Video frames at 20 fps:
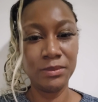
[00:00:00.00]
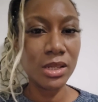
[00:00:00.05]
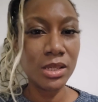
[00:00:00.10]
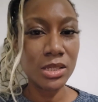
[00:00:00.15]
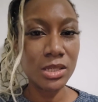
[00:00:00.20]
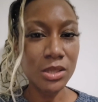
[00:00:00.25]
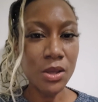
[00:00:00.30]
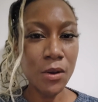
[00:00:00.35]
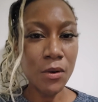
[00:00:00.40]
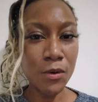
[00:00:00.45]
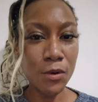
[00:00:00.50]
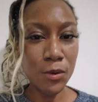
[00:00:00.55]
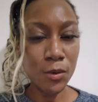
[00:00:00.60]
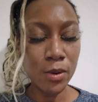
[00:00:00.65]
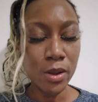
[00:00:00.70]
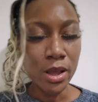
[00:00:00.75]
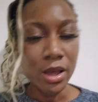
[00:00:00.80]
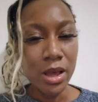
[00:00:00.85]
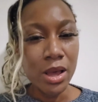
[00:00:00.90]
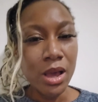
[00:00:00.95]

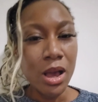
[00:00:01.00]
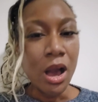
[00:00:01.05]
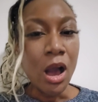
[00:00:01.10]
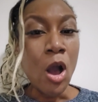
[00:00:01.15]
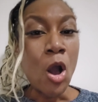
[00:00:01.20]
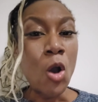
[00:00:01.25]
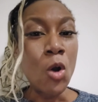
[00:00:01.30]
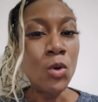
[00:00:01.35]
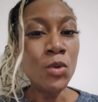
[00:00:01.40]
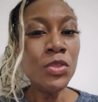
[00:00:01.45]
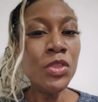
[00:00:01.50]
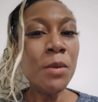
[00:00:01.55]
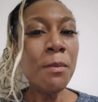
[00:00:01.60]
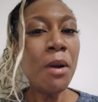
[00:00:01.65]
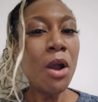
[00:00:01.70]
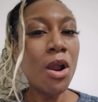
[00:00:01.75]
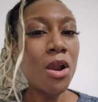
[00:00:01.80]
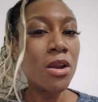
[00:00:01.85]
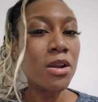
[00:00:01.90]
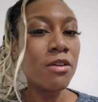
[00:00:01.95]
So own the
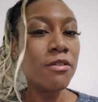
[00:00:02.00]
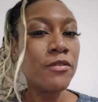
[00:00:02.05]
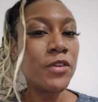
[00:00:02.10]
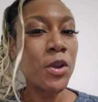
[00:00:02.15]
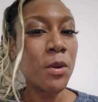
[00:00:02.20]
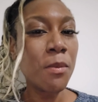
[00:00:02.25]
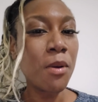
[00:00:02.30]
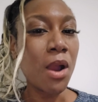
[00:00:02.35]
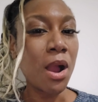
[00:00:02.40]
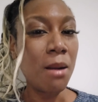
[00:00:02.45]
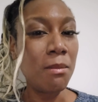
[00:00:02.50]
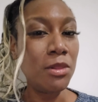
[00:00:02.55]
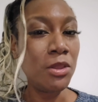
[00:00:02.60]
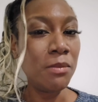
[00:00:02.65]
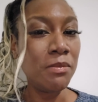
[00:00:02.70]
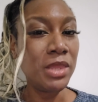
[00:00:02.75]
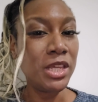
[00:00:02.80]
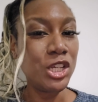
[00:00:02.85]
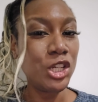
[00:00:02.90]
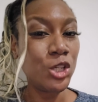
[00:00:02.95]
part of your
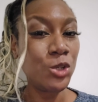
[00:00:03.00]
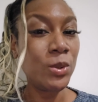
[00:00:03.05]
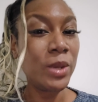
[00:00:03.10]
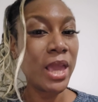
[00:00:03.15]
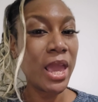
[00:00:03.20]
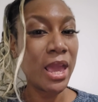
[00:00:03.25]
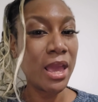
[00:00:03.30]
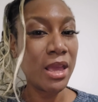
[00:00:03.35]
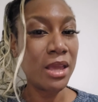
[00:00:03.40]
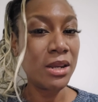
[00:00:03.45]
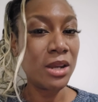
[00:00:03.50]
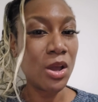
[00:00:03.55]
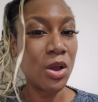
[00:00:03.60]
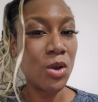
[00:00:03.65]
problem that you can